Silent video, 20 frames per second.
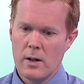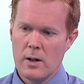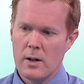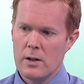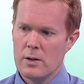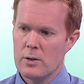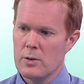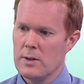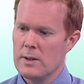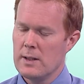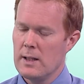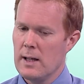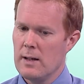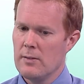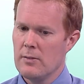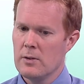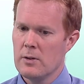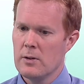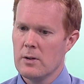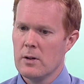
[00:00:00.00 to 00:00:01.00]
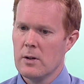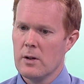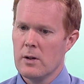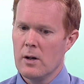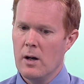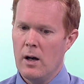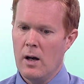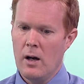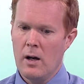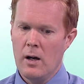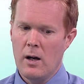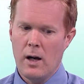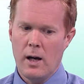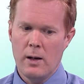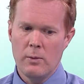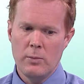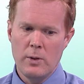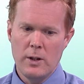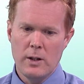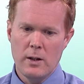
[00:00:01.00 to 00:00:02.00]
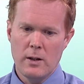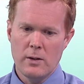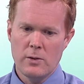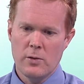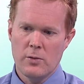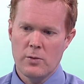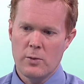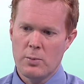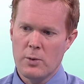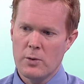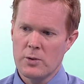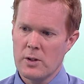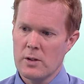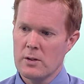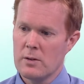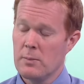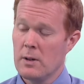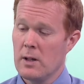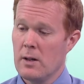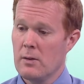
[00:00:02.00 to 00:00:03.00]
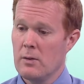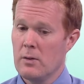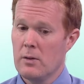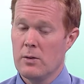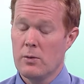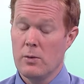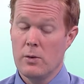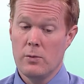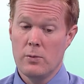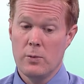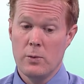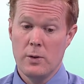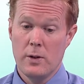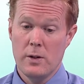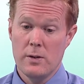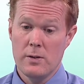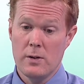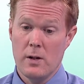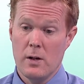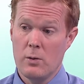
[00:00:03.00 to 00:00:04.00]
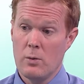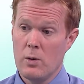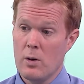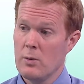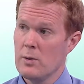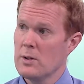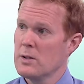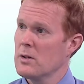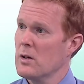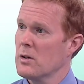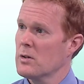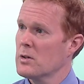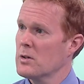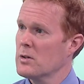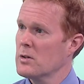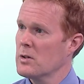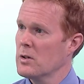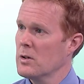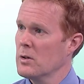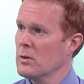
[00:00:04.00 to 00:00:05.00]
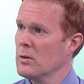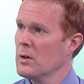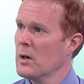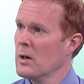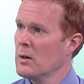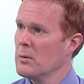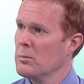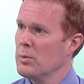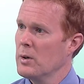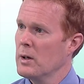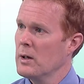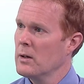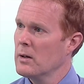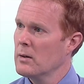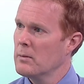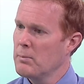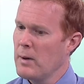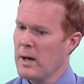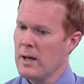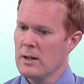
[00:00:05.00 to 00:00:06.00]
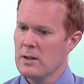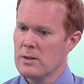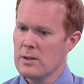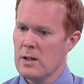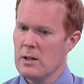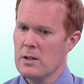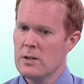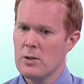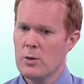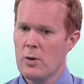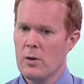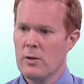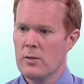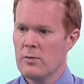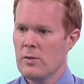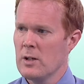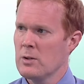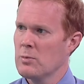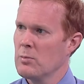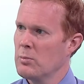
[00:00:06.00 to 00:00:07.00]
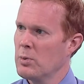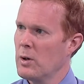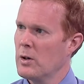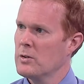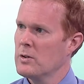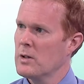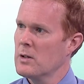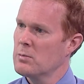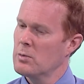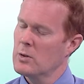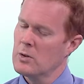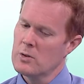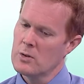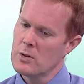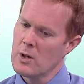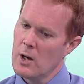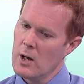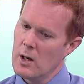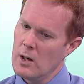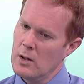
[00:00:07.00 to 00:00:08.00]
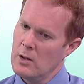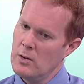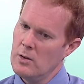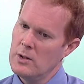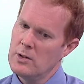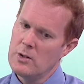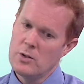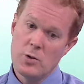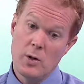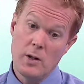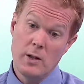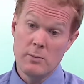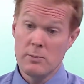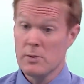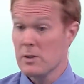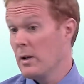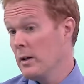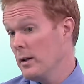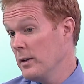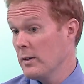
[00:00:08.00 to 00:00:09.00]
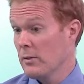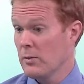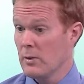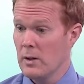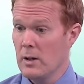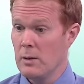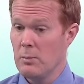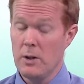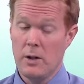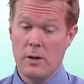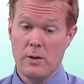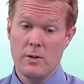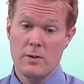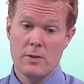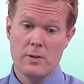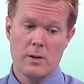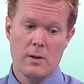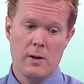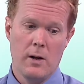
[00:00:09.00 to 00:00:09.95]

2011. And we kicked off a project about 3 or 4 years ago where we started to bring banks into our investment process because you need to treat them slightly differently because